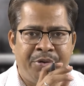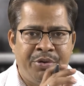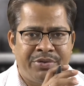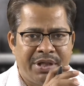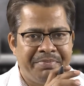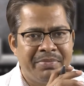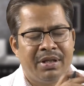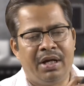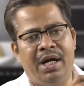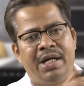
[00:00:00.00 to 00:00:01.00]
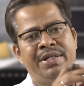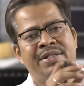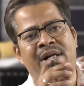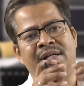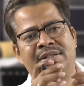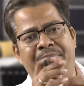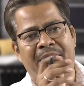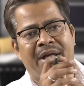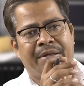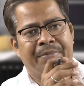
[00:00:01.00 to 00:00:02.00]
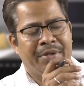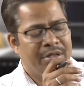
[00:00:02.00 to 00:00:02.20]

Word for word: producing and start supplying.